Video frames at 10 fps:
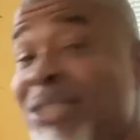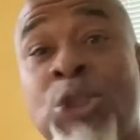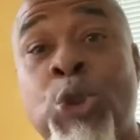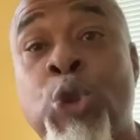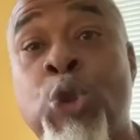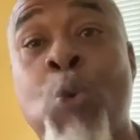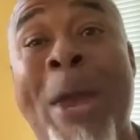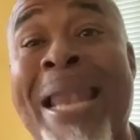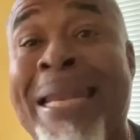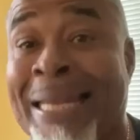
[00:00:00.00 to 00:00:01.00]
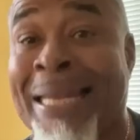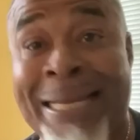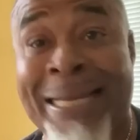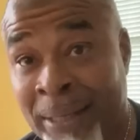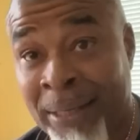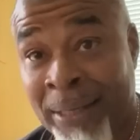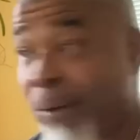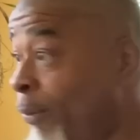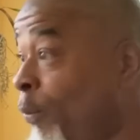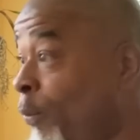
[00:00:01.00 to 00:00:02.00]
dwelling
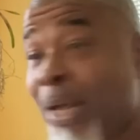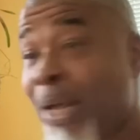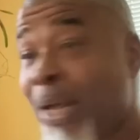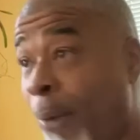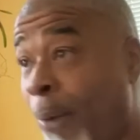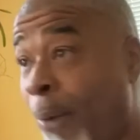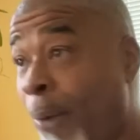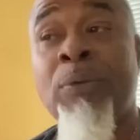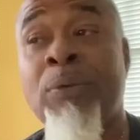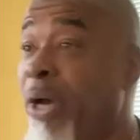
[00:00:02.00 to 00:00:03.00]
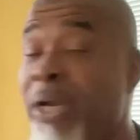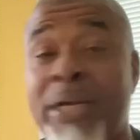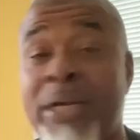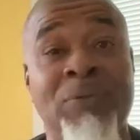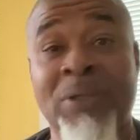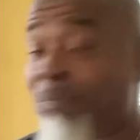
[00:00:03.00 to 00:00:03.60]
without one of them.